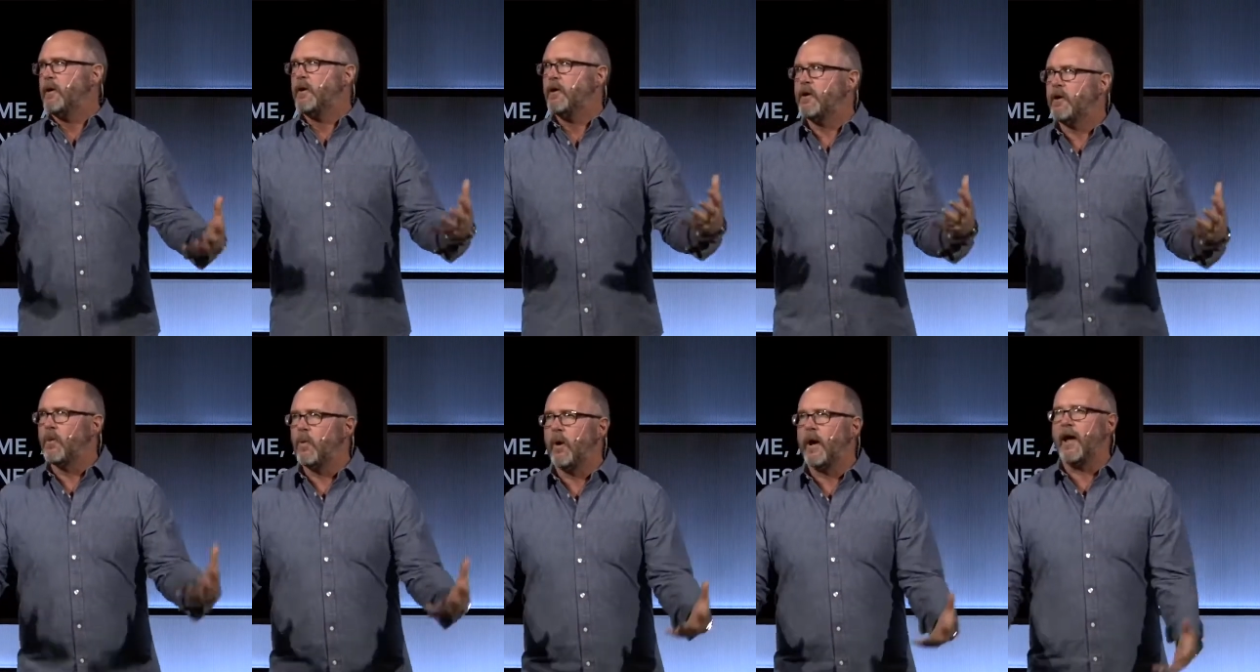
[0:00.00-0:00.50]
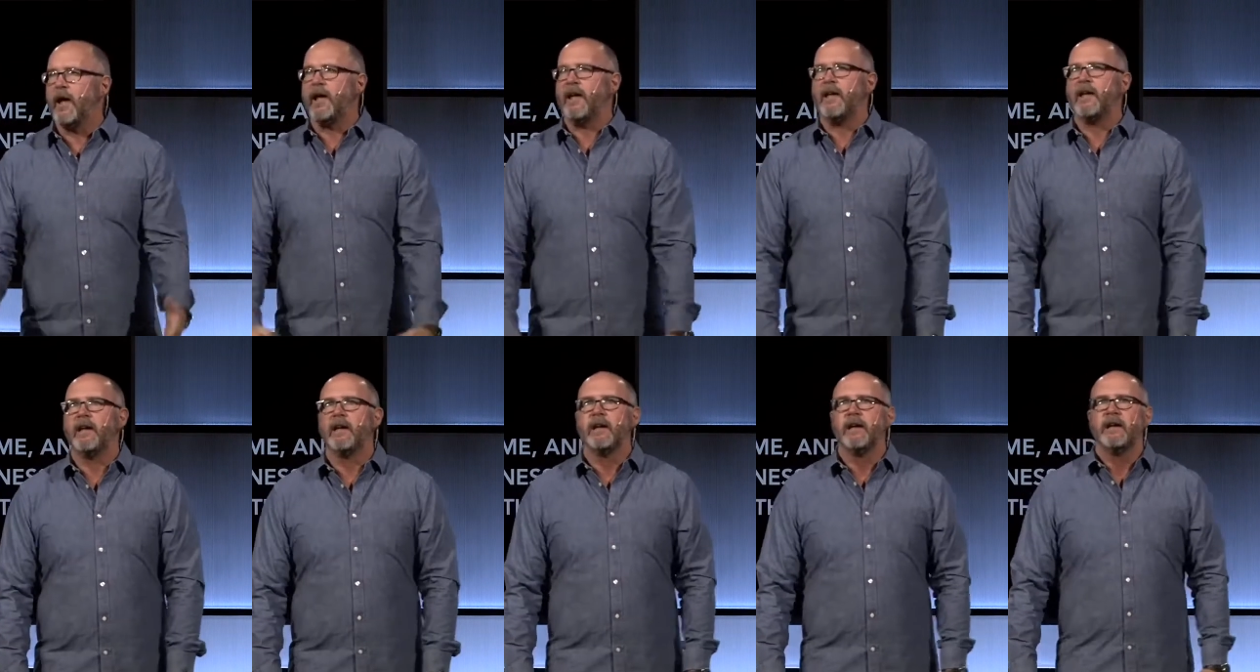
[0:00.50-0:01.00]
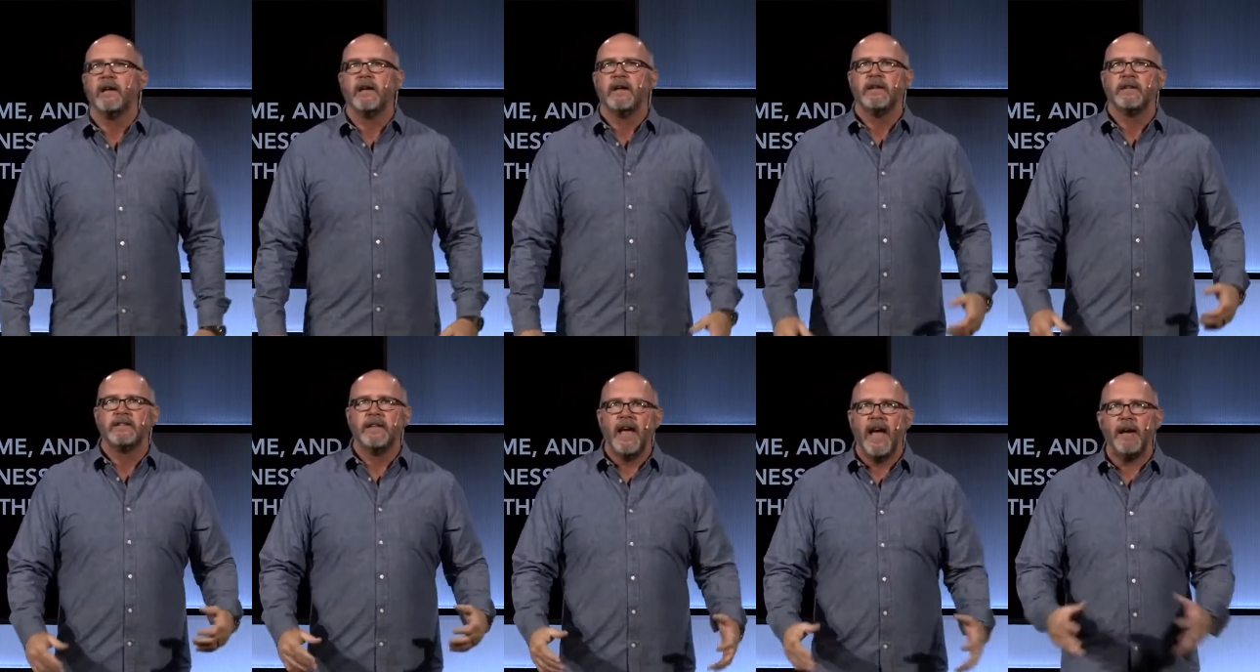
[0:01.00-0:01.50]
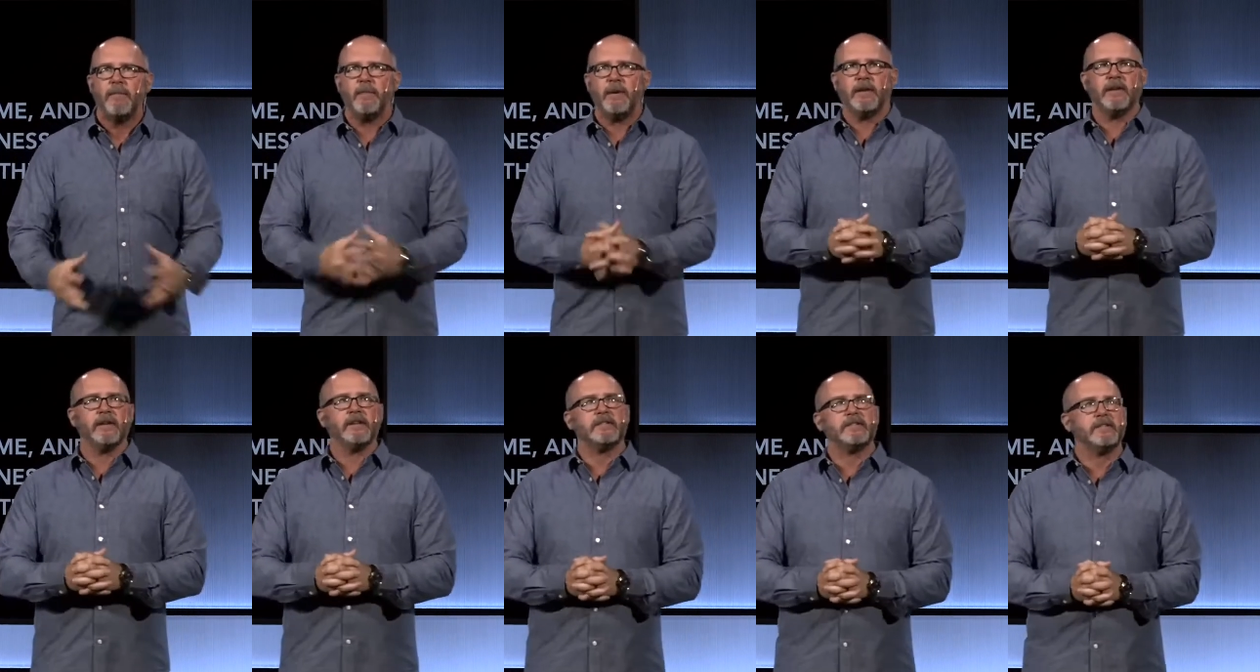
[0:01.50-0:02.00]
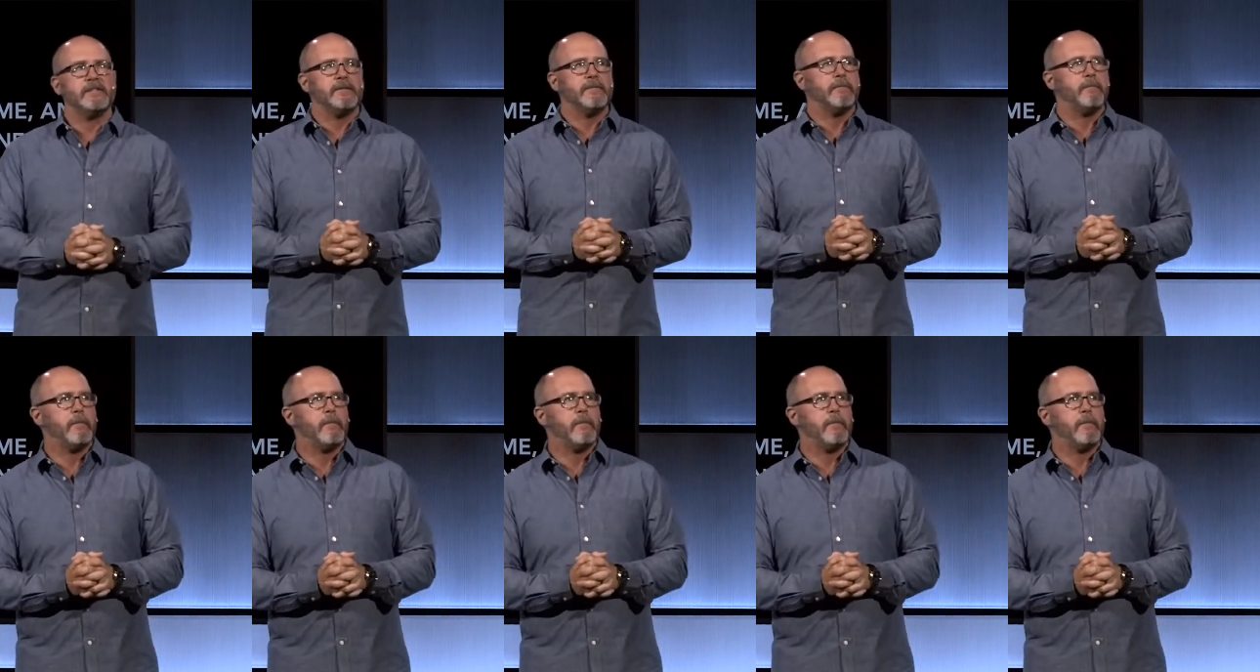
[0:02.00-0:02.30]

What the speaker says: your way to happiness.